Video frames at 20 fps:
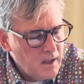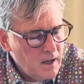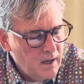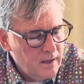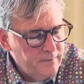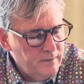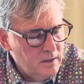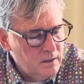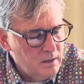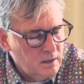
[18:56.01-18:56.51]

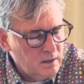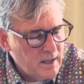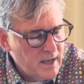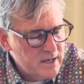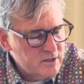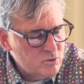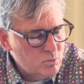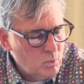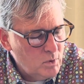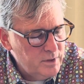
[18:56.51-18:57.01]
And then the
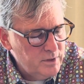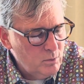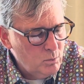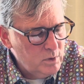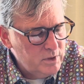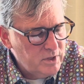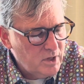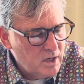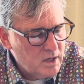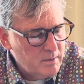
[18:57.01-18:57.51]
last one that we
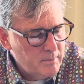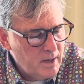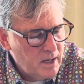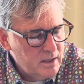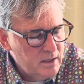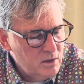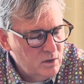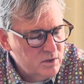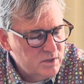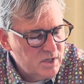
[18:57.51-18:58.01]
talk about
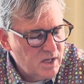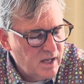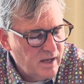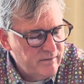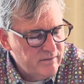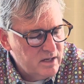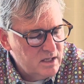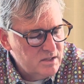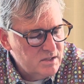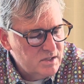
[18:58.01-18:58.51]
here is
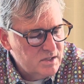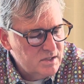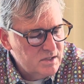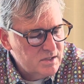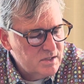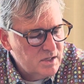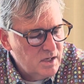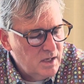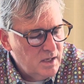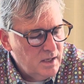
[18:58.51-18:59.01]

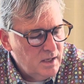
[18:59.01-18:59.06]
covenances.